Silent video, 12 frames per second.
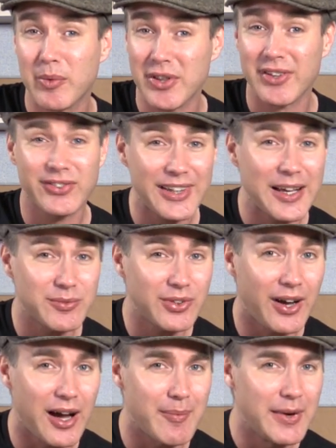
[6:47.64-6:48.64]
with at the same
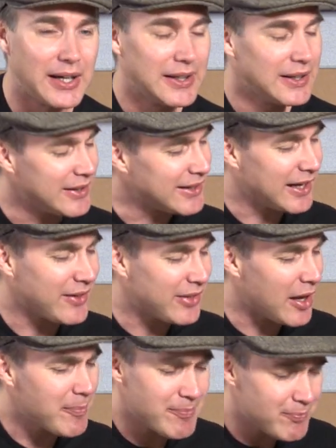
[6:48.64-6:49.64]
time. You get
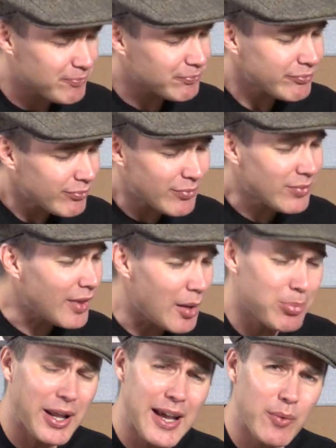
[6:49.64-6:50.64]
them
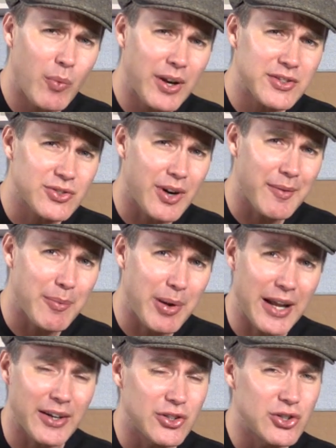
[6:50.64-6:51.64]
playing one strumming
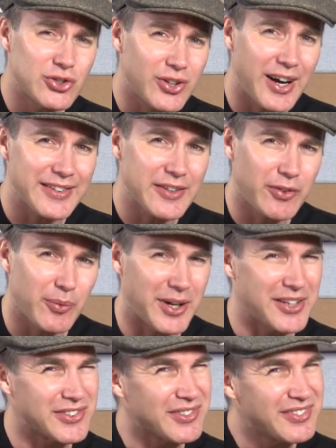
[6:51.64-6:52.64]
pattern and you try a different
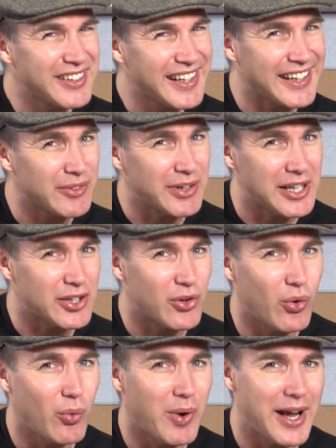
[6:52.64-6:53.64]
one. It's a really, really
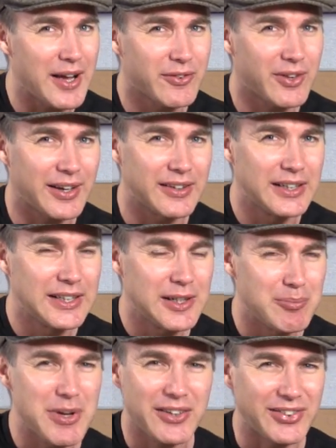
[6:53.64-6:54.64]
cool way of kind of
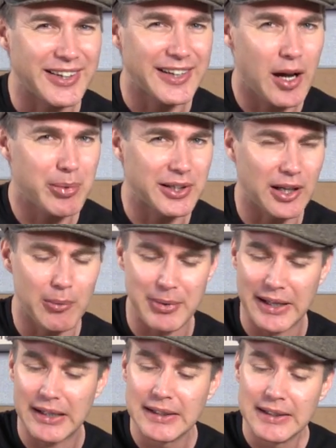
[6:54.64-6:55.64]
mixing it up a little
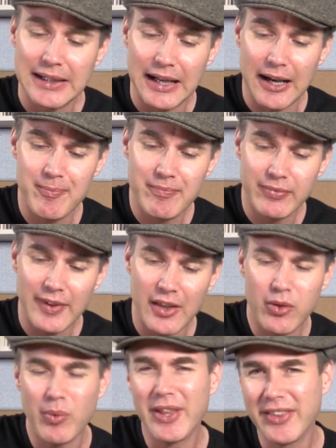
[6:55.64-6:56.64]
bit. Now
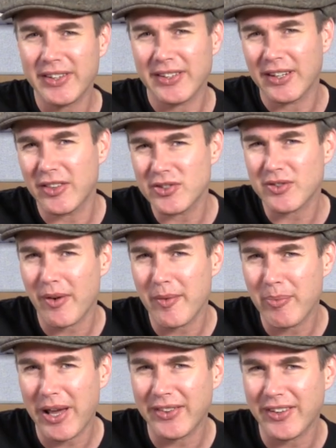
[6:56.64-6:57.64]
the one that, the
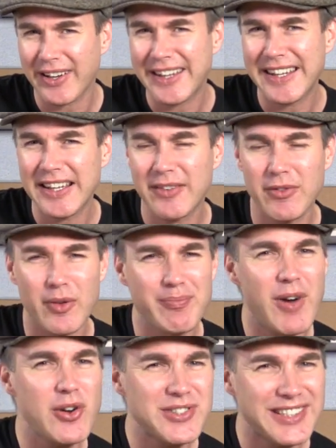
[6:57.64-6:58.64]
strumming pattern that I hear the
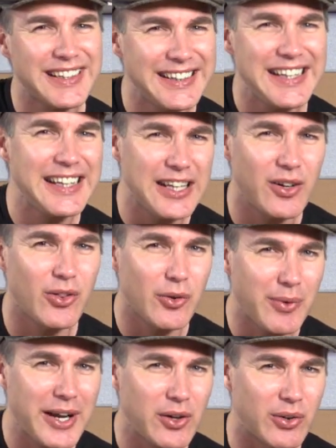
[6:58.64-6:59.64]
most clearly on
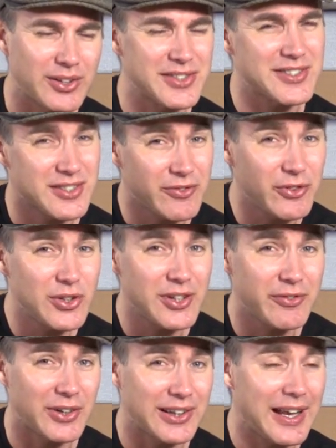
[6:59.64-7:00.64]
the record, because there's a few
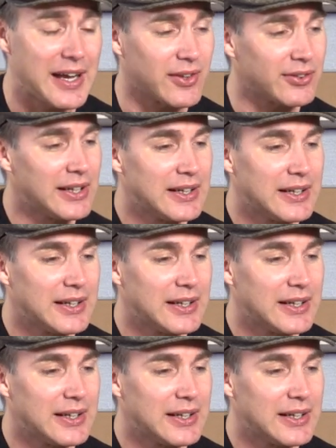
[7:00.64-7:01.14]
different layers,